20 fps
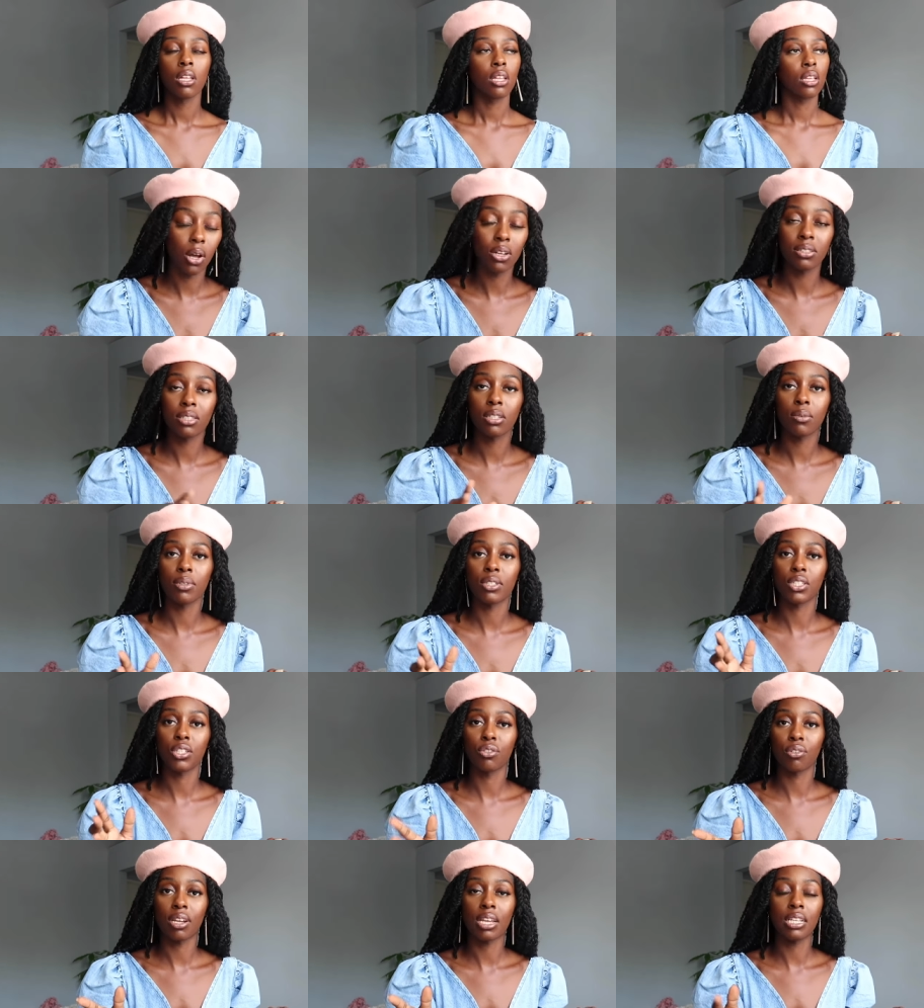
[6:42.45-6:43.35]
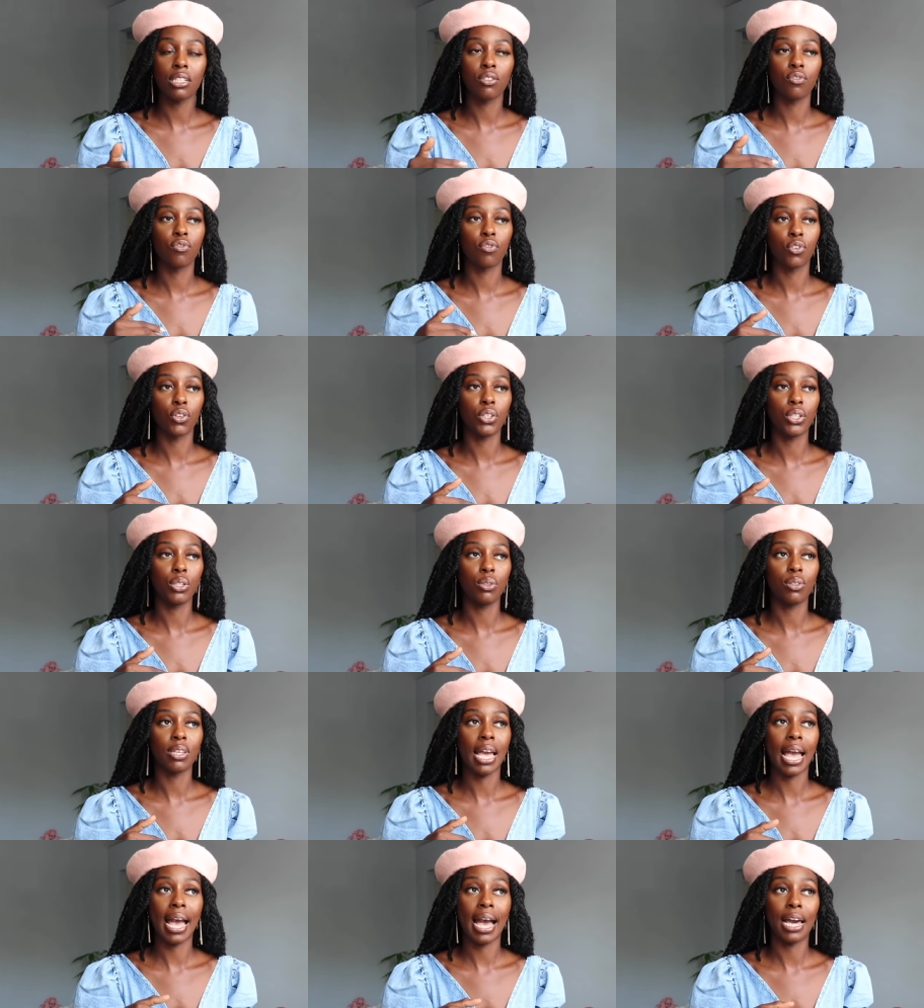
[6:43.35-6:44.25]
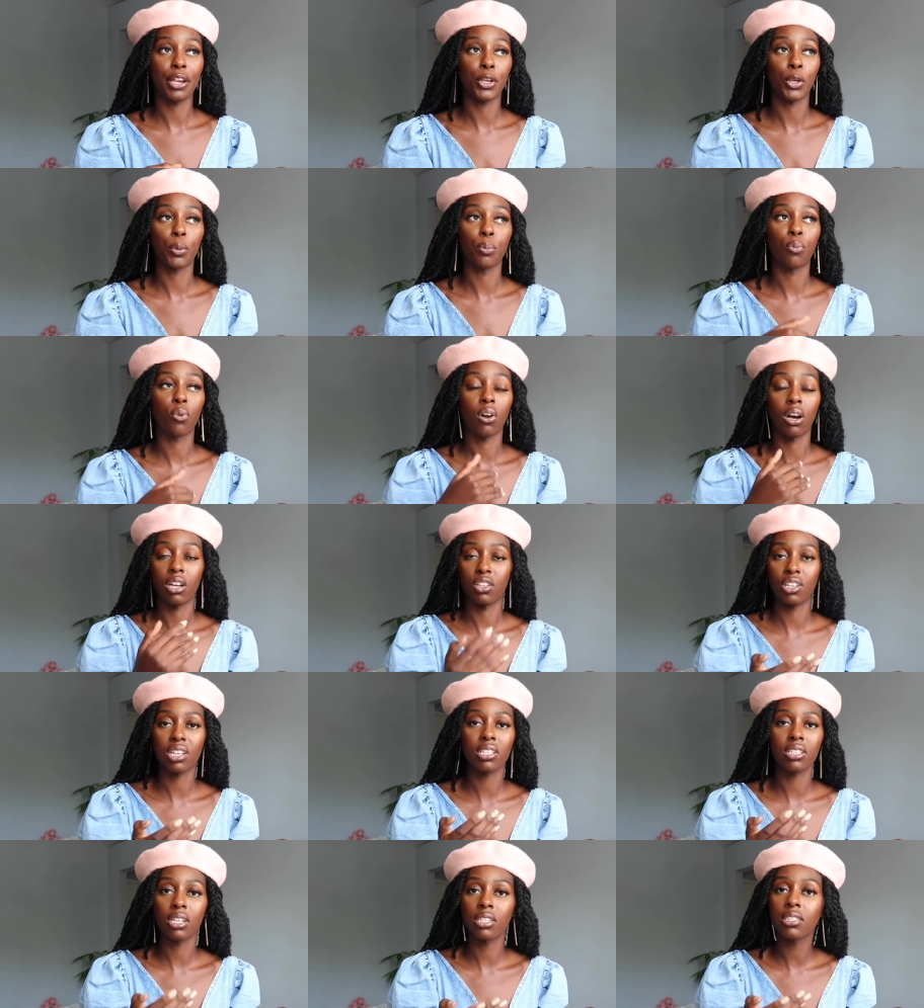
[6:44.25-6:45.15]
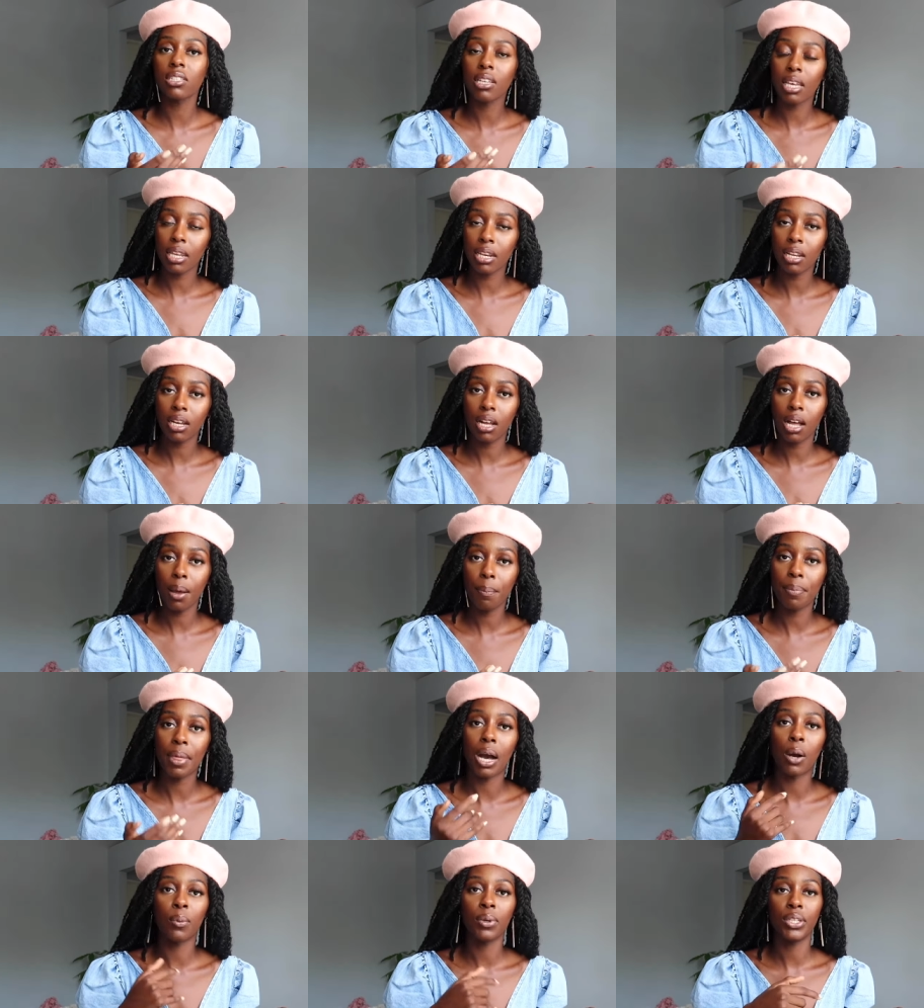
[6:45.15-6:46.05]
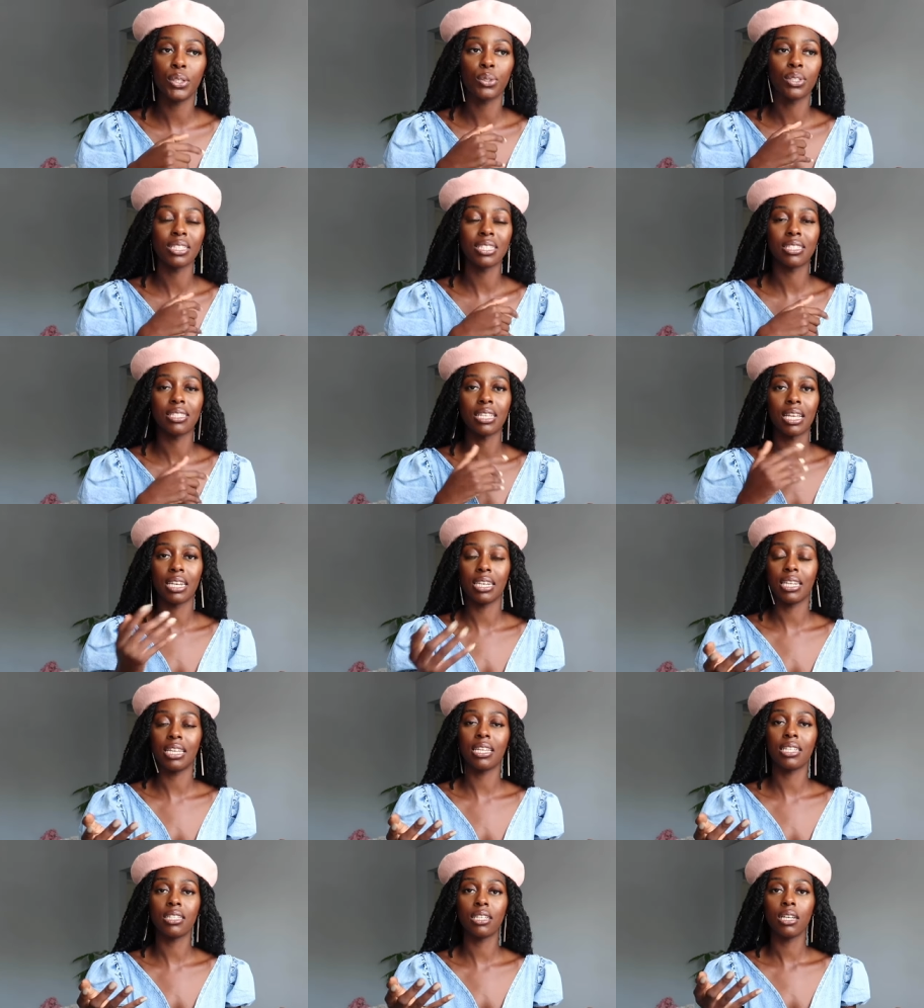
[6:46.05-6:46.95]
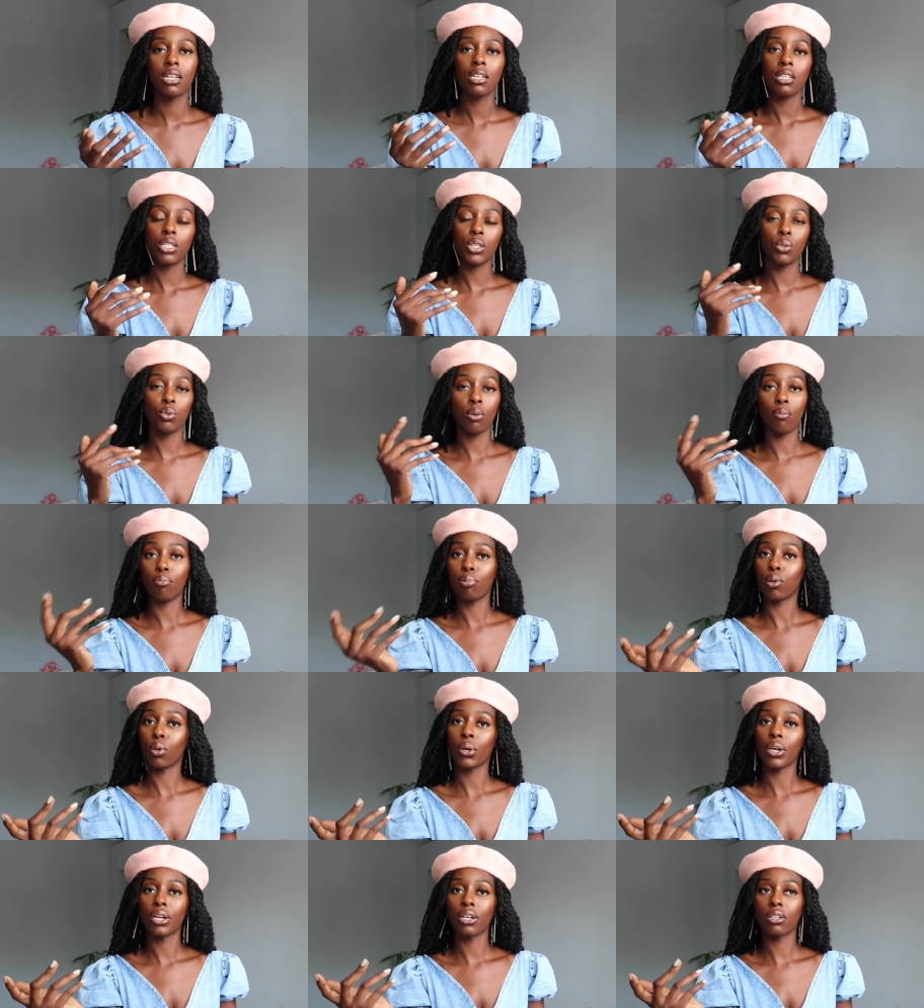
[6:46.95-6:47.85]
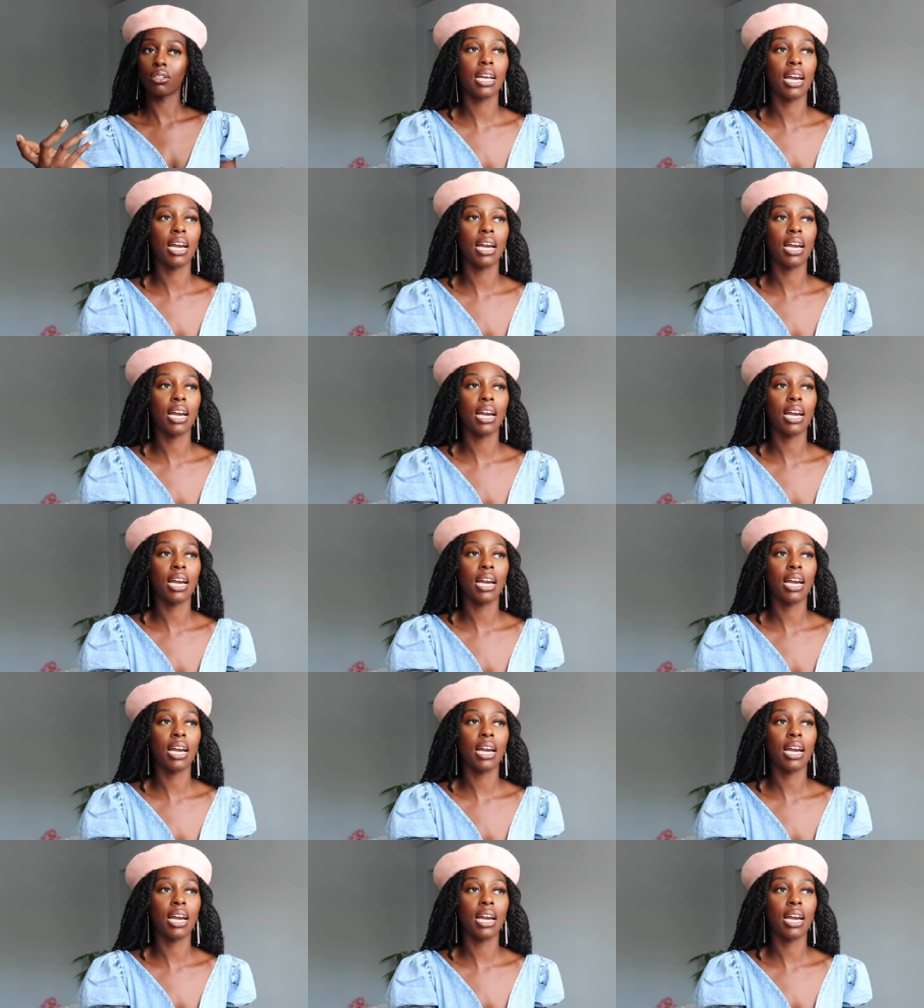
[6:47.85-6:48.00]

Also, it's great for you to add your projects onto GitHub. That way you can send it to employers.